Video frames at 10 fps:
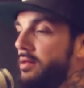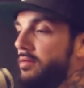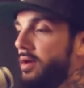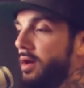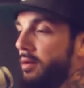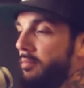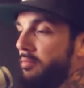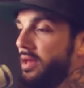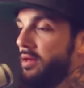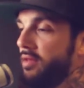as
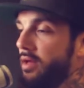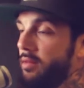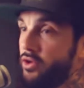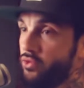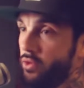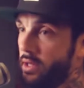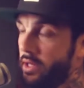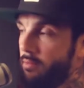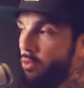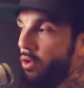BSL in Montreal
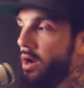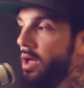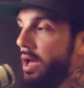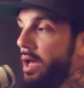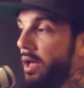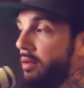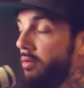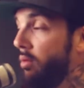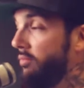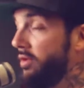anymore,
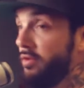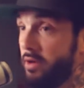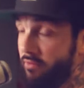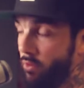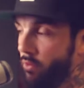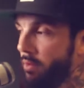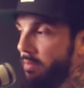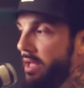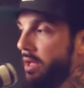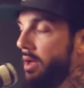and hopefully there never will
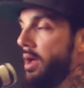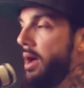be.